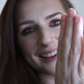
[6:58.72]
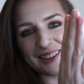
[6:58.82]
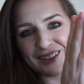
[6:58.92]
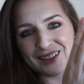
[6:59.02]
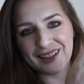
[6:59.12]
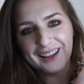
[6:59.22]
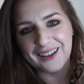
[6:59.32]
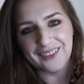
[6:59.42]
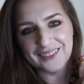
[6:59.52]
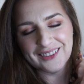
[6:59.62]

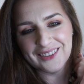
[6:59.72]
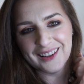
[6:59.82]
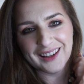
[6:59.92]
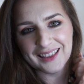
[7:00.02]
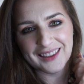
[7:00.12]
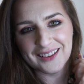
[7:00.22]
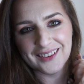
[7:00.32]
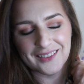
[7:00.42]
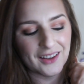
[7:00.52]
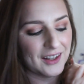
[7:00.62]
you can get things
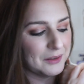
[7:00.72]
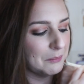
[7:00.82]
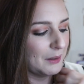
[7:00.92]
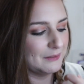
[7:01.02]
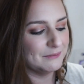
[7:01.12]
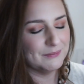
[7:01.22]
online. But